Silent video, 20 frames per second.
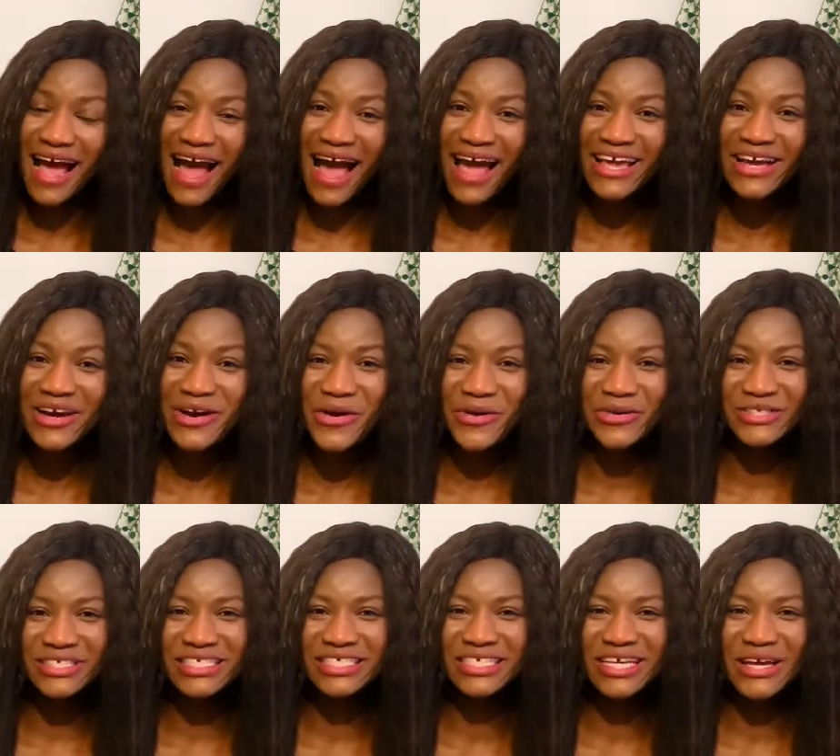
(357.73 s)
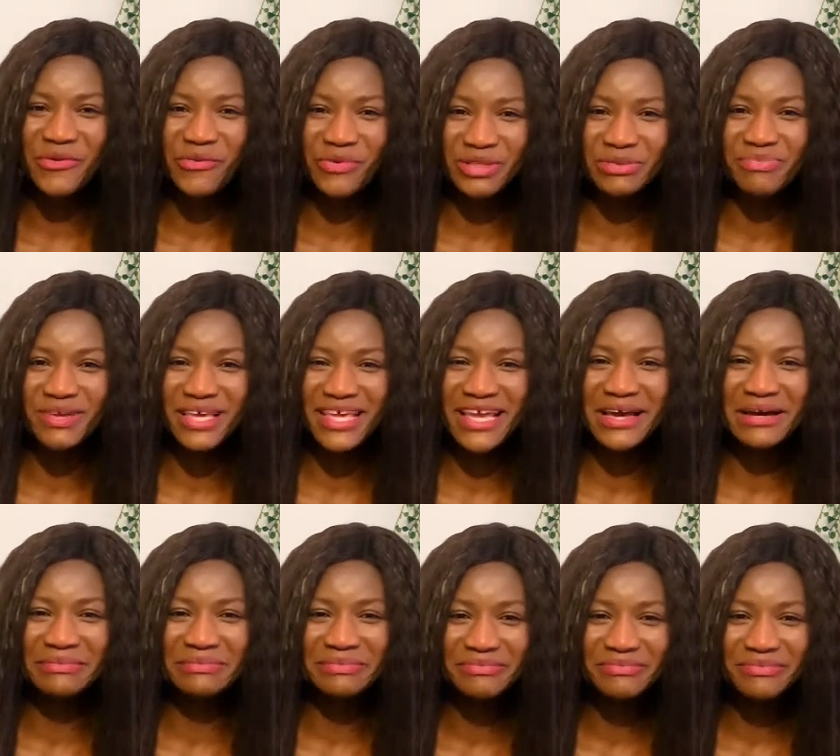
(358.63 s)
iCoach with
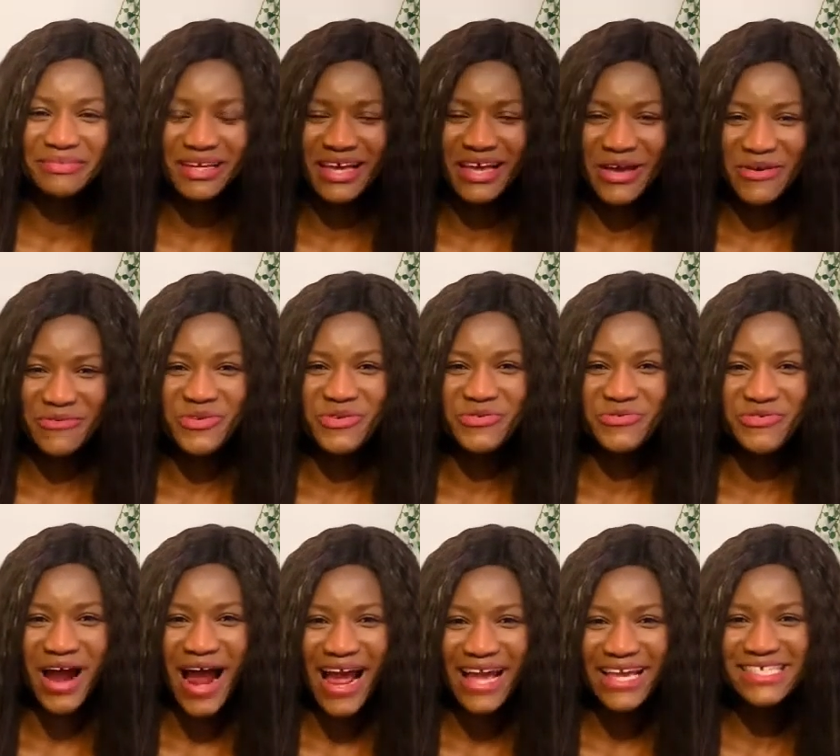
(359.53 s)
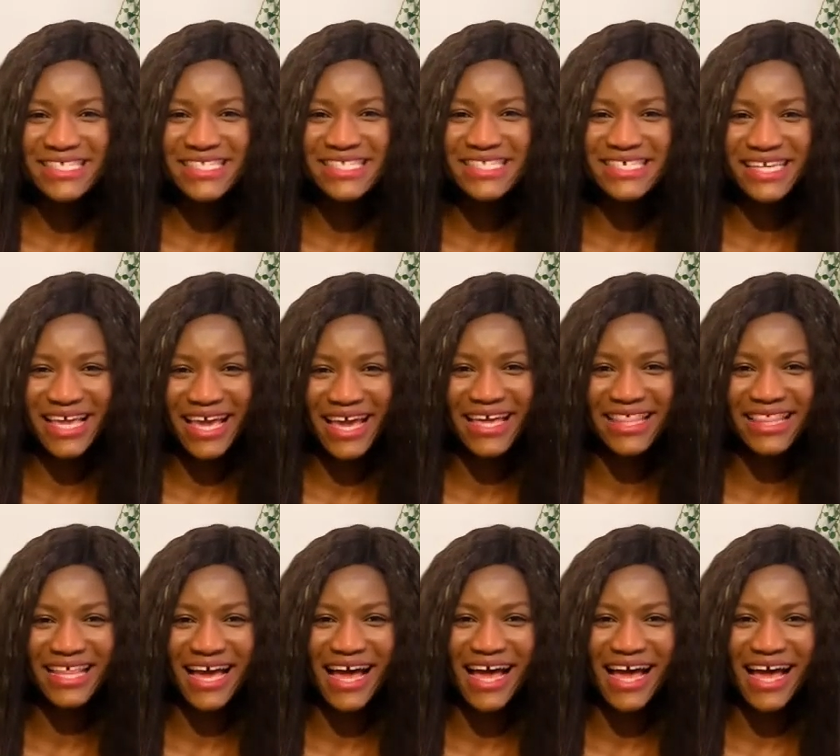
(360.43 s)
BM. We rise together.